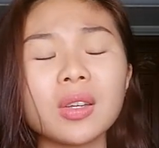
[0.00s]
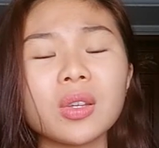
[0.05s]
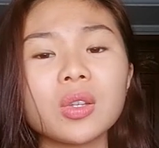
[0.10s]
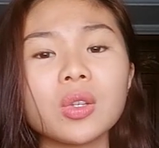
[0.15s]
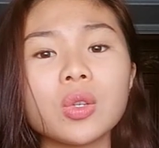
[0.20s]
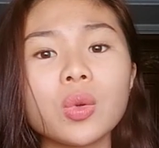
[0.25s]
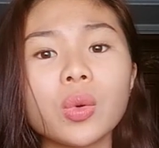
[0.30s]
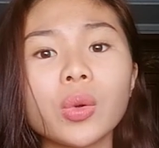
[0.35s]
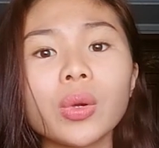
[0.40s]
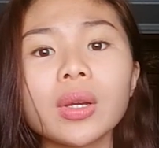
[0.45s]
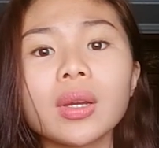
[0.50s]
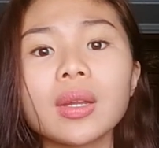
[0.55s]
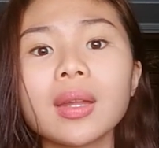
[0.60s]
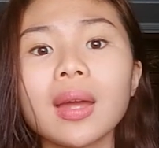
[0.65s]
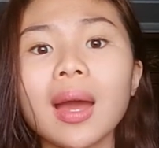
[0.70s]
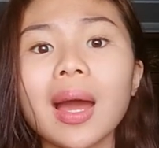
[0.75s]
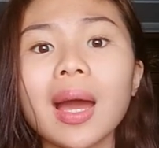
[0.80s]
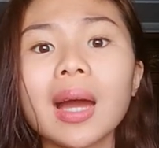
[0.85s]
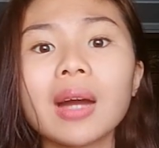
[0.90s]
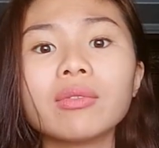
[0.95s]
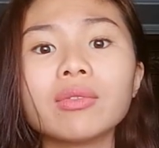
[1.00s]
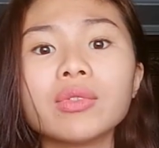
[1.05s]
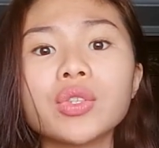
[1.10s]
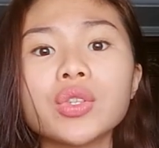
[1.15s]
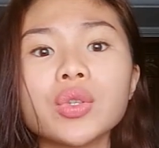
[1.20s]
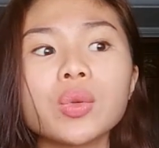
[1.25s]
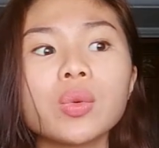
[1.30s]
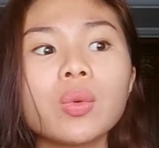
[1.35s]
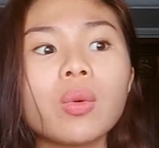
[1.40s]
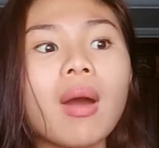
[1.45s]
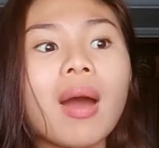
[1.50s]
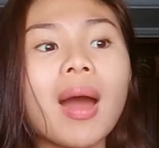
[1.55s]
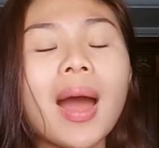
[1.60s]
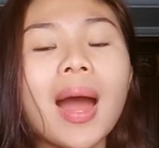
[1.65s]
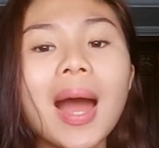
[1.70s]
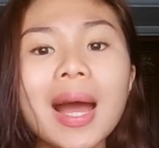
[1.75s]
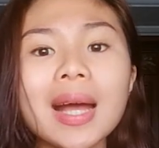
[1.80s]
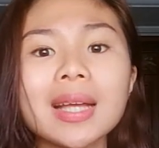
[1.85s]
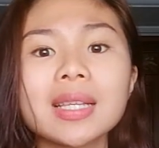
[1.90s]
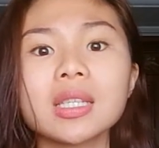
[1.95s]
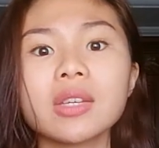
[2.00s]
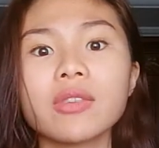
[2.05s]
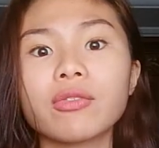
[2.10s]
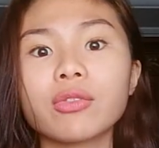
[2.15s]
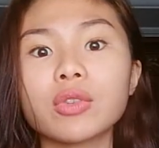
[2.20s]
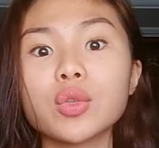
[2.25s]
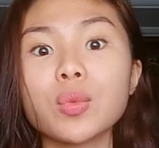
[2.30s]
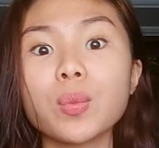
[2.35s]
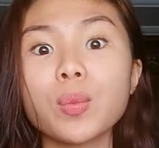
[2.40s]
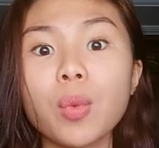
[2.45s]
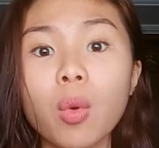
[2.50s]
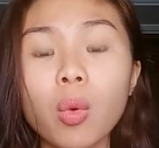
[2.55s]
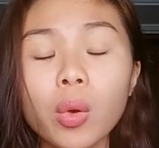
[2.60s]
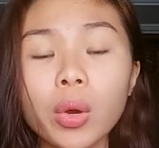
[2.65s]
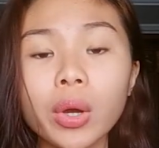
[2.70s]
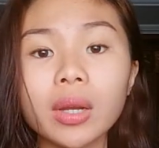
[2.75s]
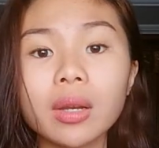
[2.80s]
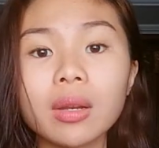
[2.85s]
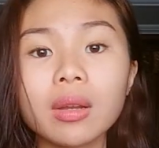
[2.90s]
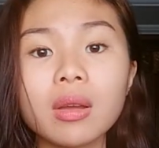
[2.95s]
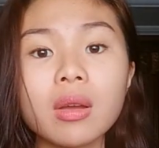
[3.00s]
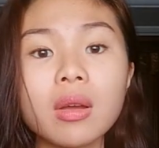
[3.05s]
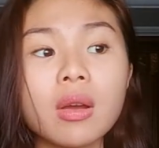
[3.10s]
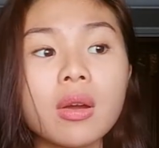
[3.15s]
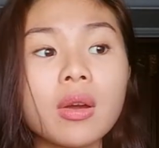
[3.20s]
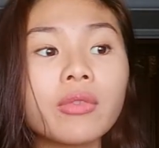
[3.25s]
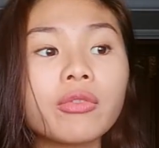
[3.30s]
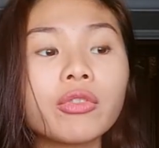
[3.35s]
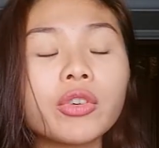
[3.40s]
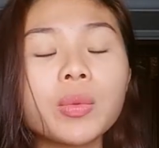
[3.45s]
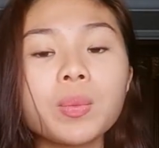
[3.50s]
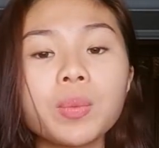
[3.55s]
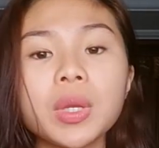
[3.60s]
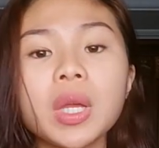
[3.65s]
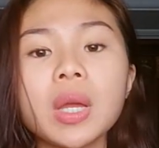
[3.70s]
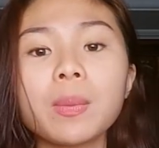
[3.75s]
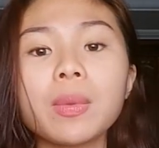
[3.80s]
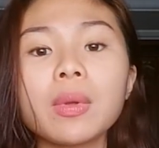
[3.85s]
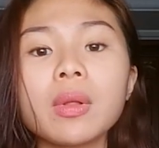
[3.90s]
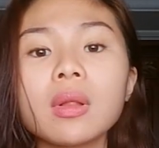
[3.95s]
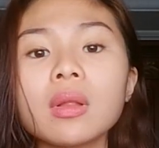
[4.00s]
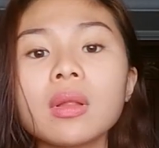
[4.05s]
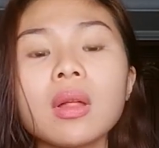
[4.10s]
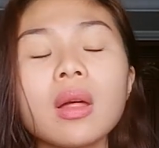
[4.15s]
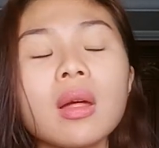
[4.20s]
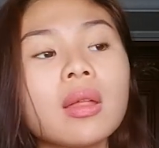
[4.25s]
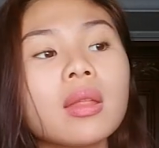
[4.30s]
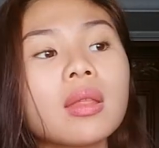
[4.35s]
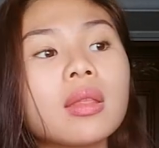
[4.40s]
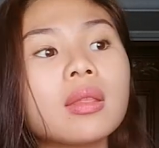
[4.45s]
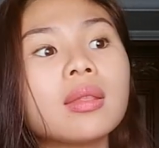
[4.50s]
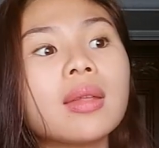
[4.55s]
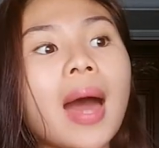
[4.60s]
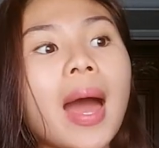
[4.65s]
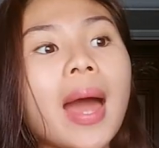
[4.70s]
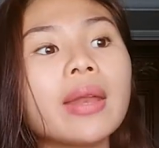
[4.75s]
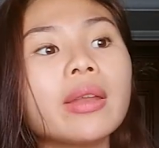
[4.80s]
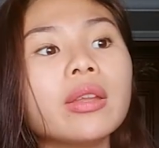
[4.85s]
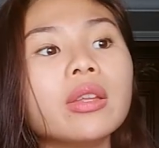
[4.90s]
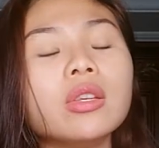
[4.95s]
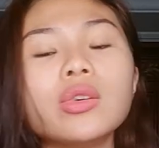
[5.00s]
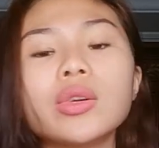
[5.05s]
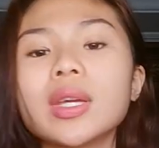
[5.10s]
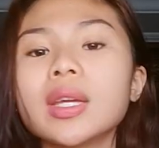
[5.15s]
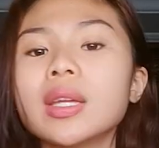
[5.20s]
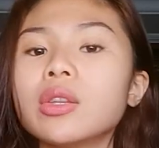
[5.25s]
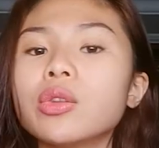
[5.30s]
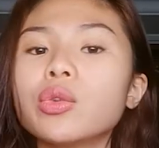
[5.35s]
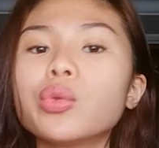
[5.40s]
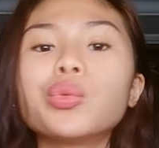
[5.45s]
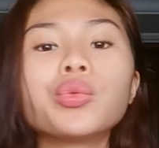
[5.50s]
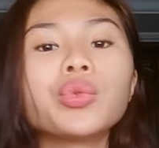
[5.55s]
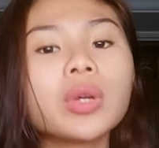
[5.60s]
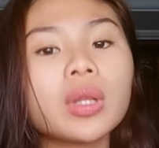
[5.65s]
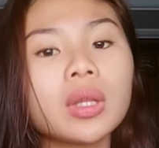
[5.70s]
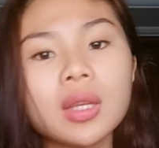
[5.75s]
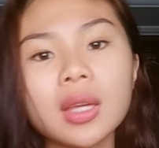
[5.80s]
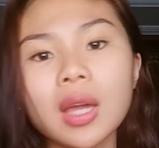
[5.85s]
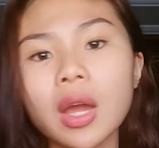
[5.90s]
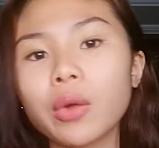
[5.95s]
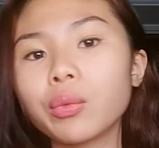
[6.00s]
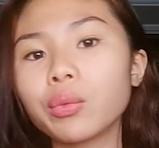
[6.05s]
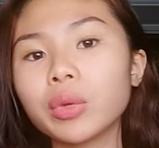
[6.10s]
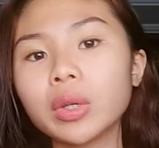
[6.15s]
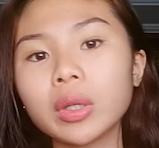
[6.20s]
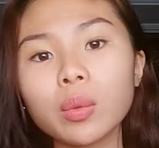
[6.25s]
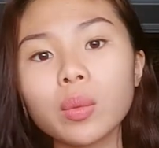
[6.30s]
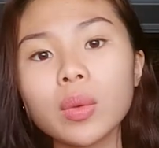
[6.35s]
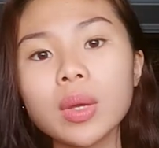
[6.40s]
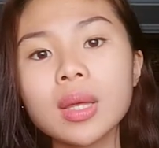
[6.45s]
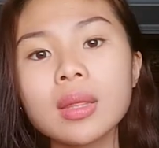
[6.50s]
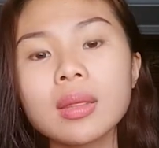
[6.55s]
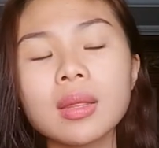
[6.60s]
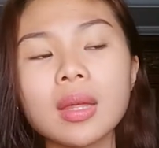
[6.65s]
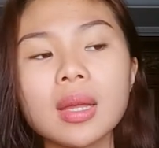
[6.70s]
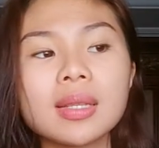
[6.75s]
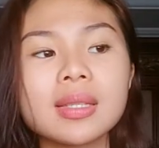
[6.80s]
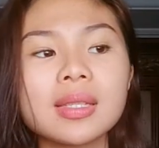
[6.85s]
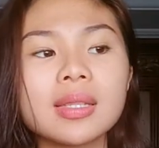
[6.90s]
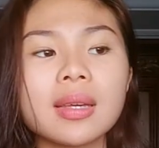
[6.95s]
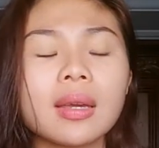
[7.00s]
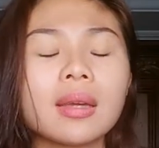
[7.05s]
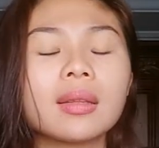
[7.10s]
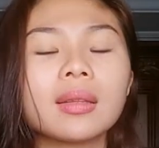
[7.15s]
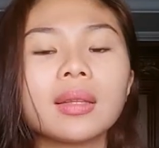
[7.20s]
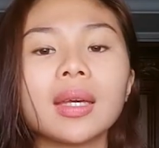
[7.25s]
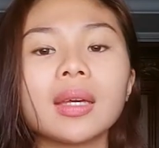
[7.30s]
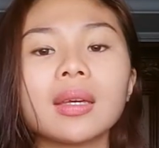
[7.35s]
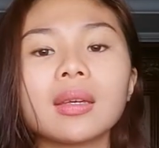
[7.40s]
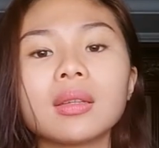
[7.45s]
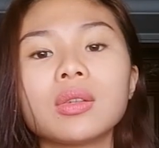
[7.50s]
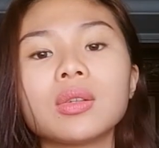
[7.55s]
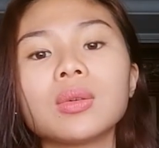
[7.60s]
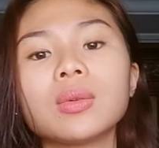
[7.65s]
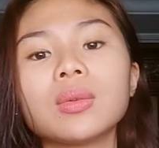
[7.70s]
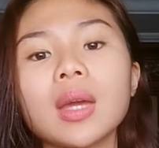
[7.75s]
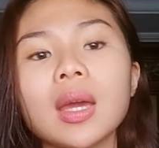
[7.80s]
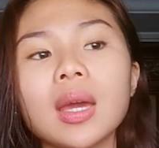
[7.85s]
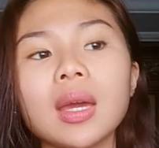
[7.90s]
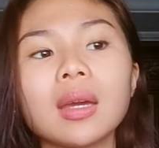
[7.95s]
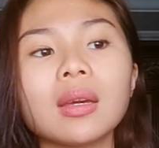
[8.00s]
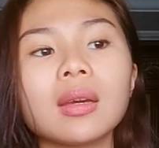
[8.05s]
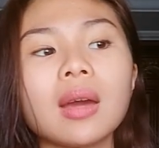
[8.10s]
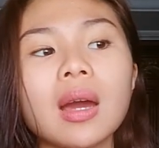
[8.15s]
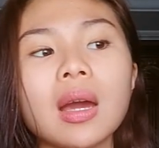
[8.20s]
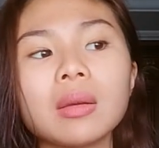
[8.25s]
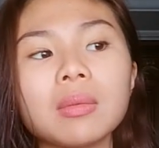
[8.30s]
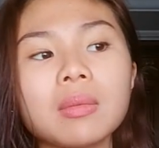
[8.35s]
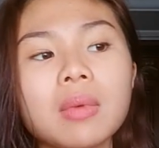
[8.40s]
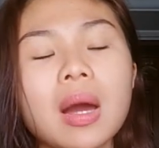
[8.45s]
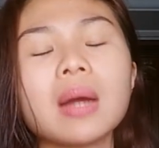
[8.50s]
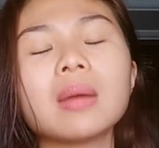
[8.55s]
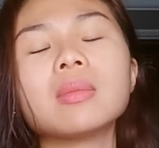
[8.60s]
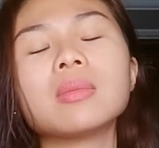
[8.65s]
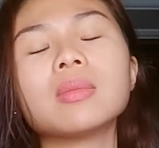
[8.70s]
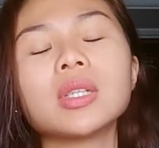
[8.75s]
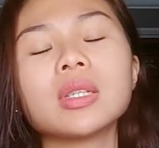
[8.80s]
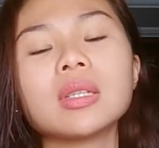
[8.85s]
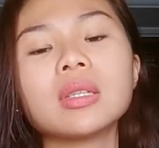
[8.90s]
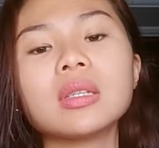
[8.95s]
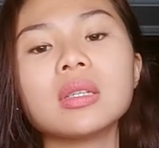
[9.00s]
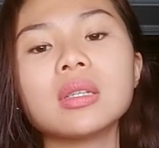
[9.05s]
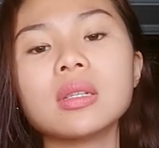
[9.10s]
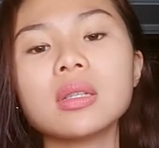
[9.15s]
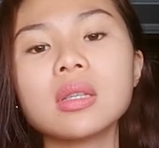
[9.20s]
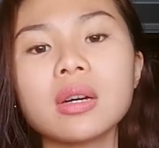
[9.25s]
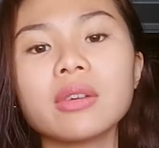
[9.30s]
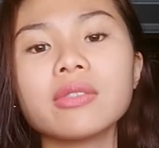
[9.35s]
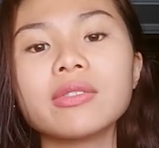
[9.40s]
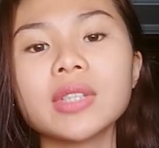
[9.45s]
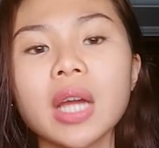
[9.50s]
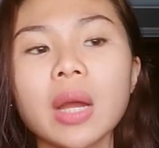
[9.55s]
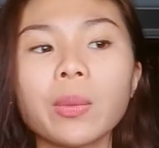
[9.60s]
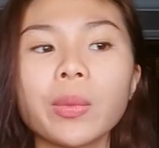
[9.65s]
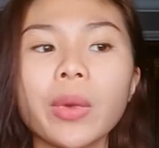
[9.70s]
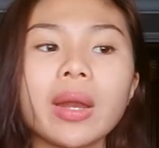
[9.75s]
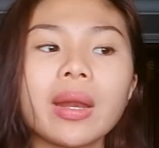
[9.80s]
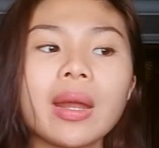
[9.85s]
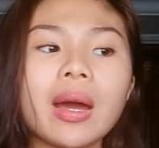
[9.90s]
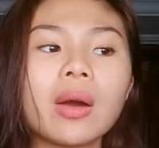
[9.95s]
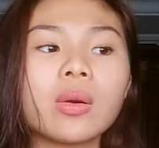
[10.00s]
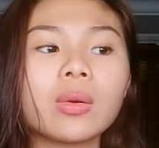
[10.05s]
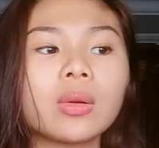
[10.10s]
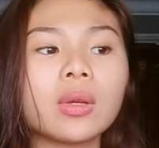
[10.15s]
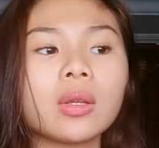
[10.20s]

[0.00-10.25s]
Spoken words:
you're going to have to ask for support from people that you can really get real with and say, like, dude, hey, I'm just in a tough time right now.